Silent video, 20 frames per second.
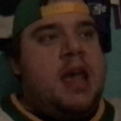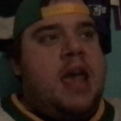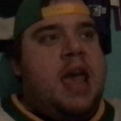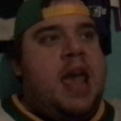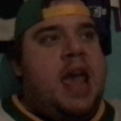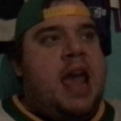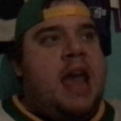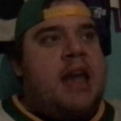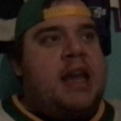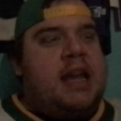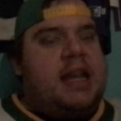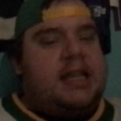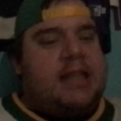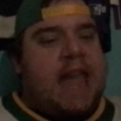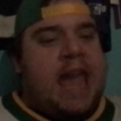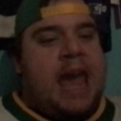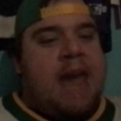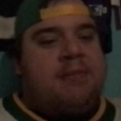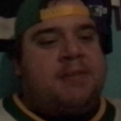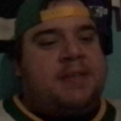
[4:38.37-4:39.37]
And he
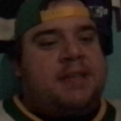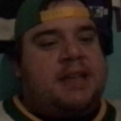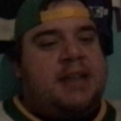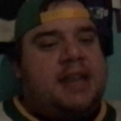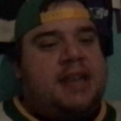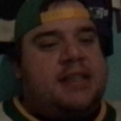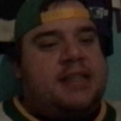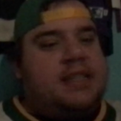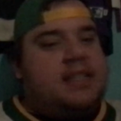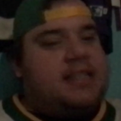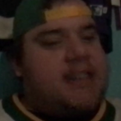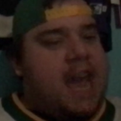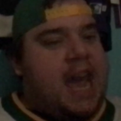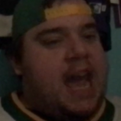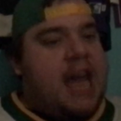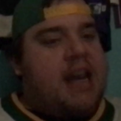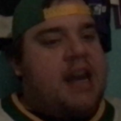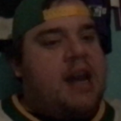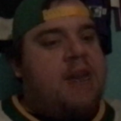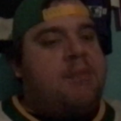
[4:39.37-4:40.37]
taps it in to
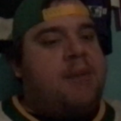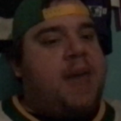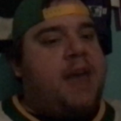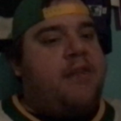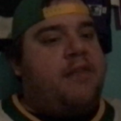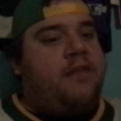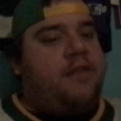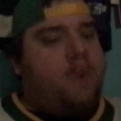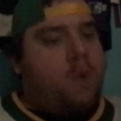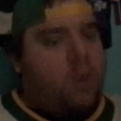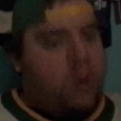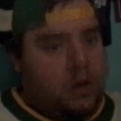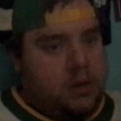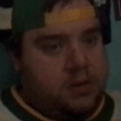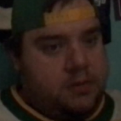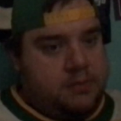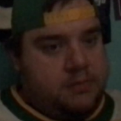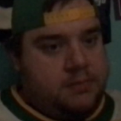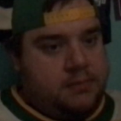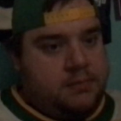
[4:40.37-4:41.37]
tie it up at 4.
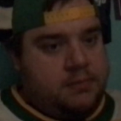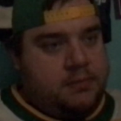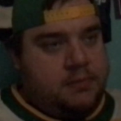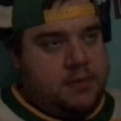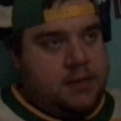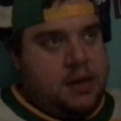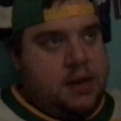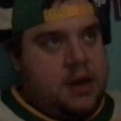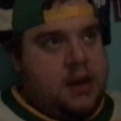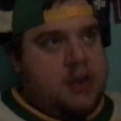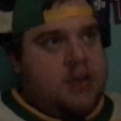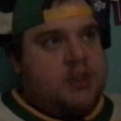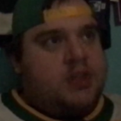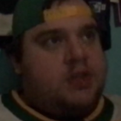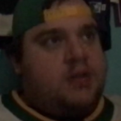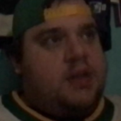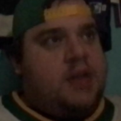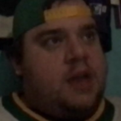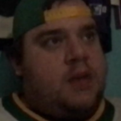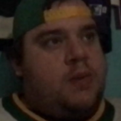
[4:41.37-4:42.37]

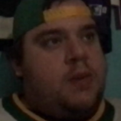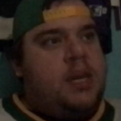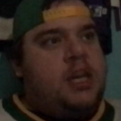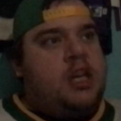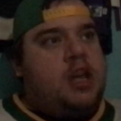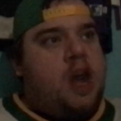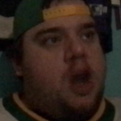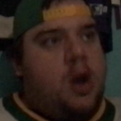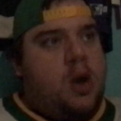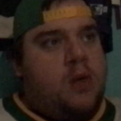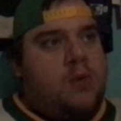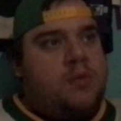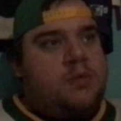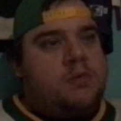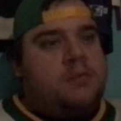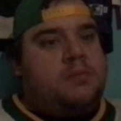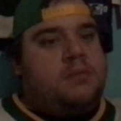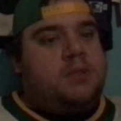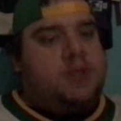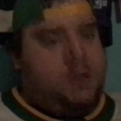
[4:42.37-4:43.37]
So then we go
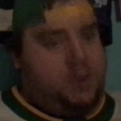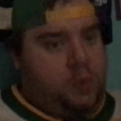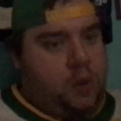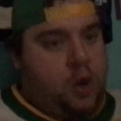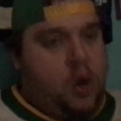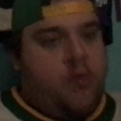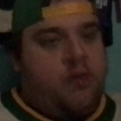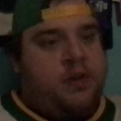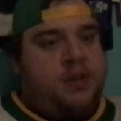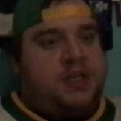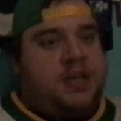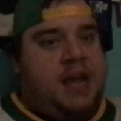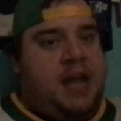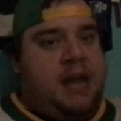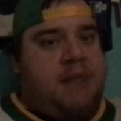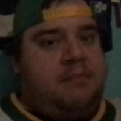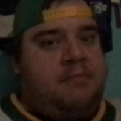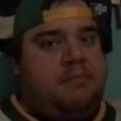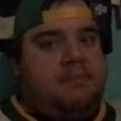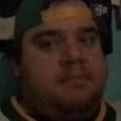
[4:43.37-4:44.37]
to overtime.
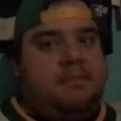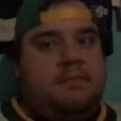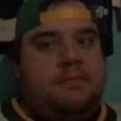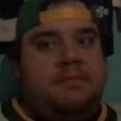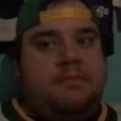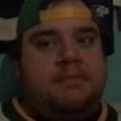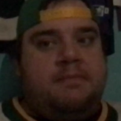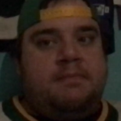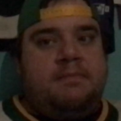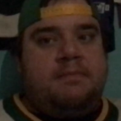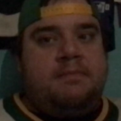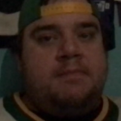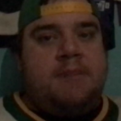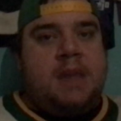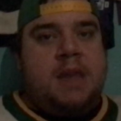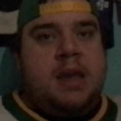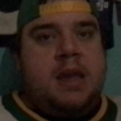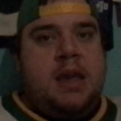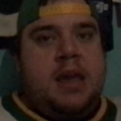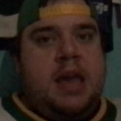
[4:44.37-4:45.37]

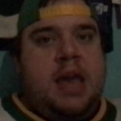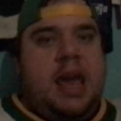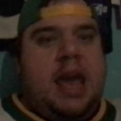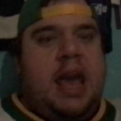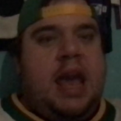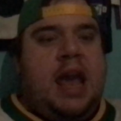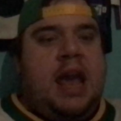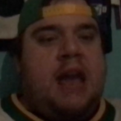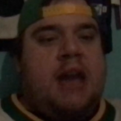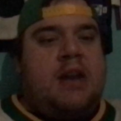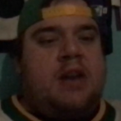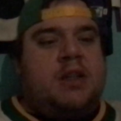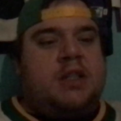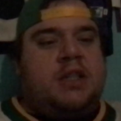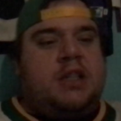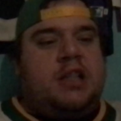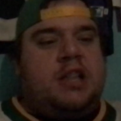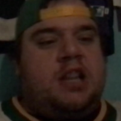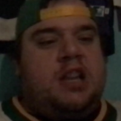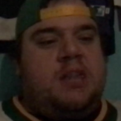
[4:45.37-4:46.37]
And it was
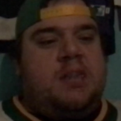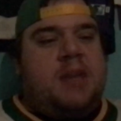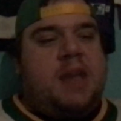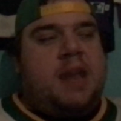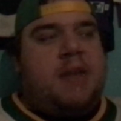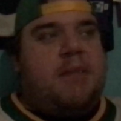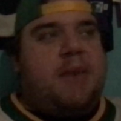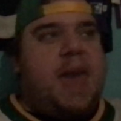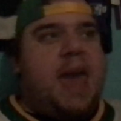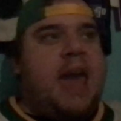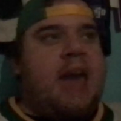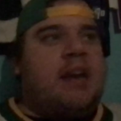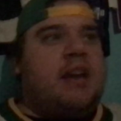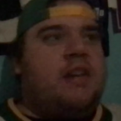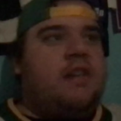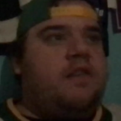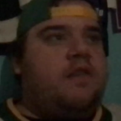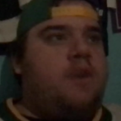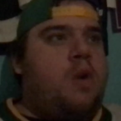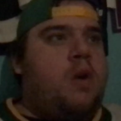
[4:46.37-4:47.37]
a little bit of back
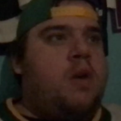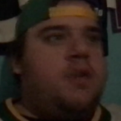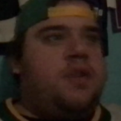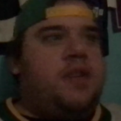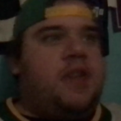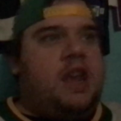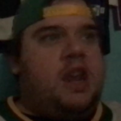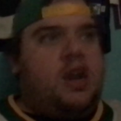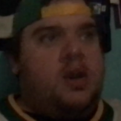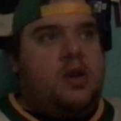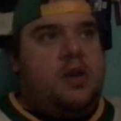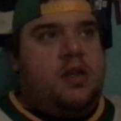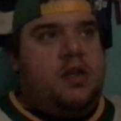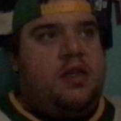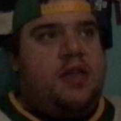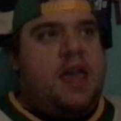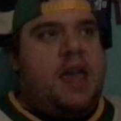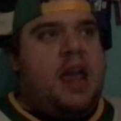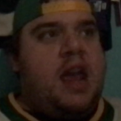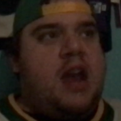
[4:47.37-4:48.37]
and forth here
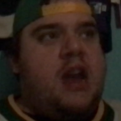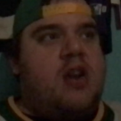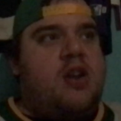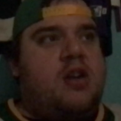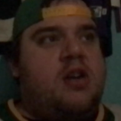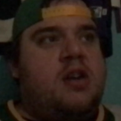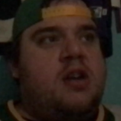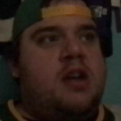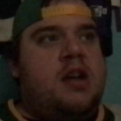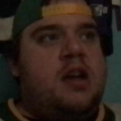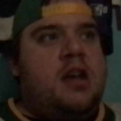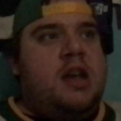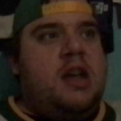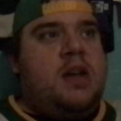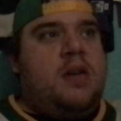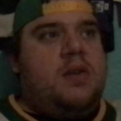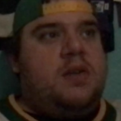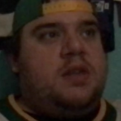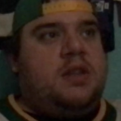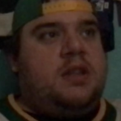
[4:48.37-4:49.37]
and there.
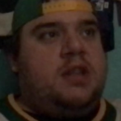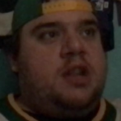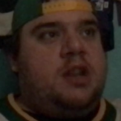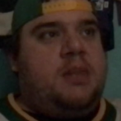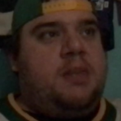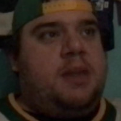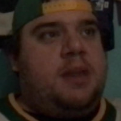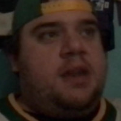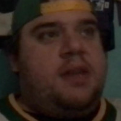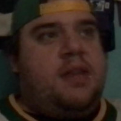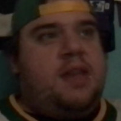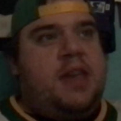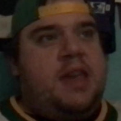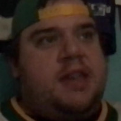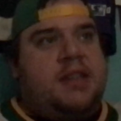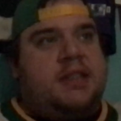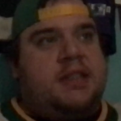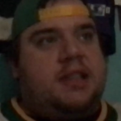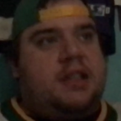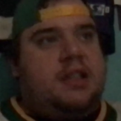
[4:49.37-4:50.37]
It was a little bit of
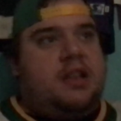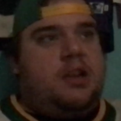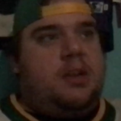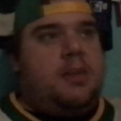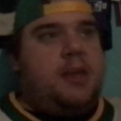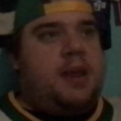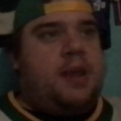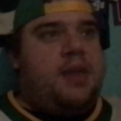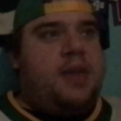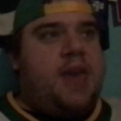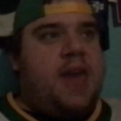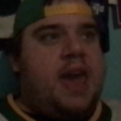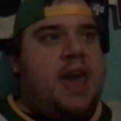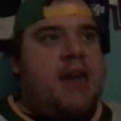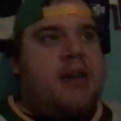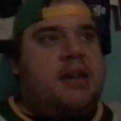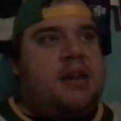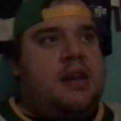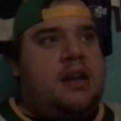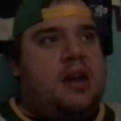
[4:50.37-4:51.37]
this, a little bit of
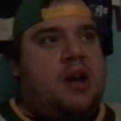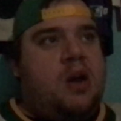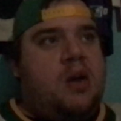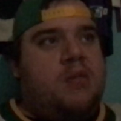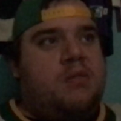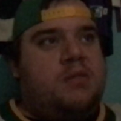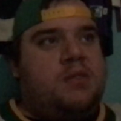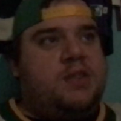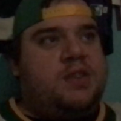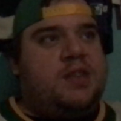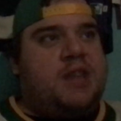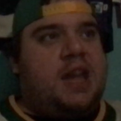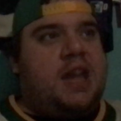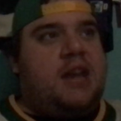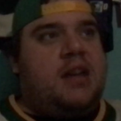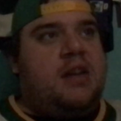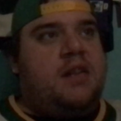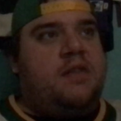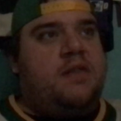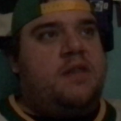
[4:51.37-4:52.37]
that. You know, just
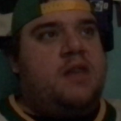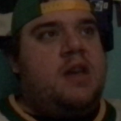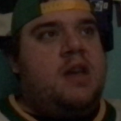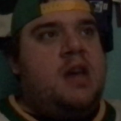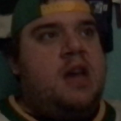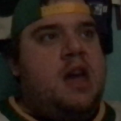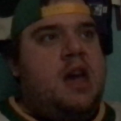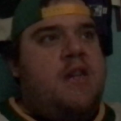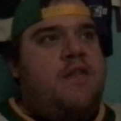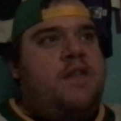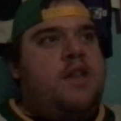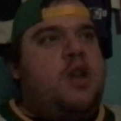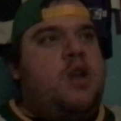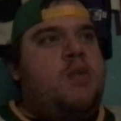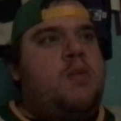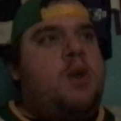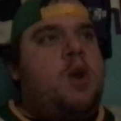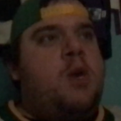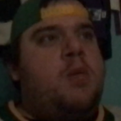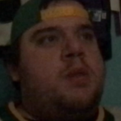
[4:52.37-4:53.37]
kind of a
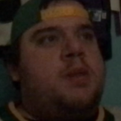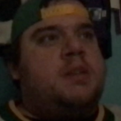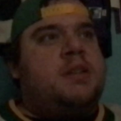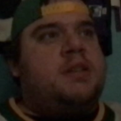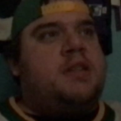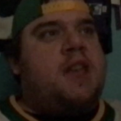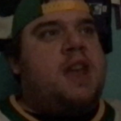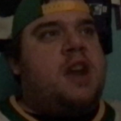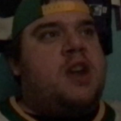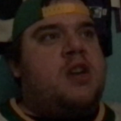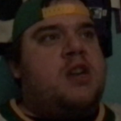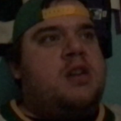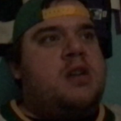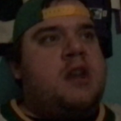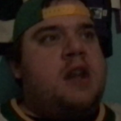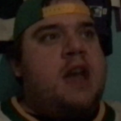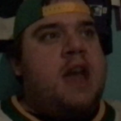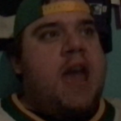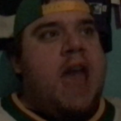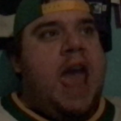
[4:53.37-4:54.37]
few moments there.
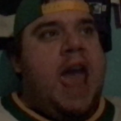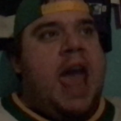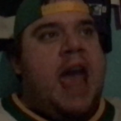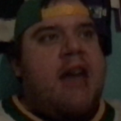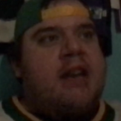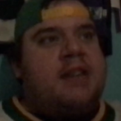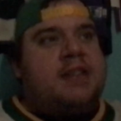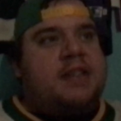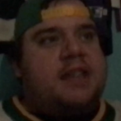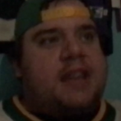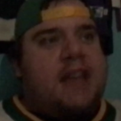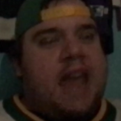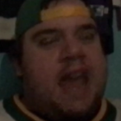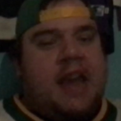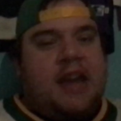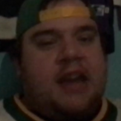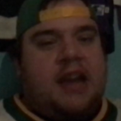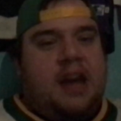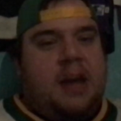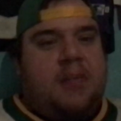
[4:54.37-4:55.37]
Addison
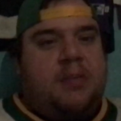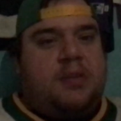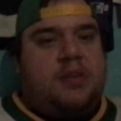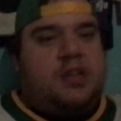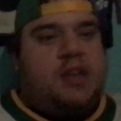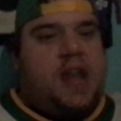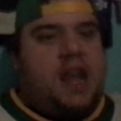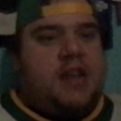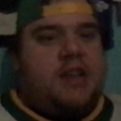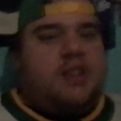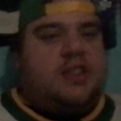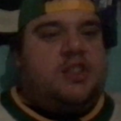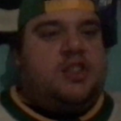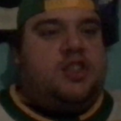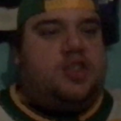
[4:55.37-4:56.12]
had a couple chances.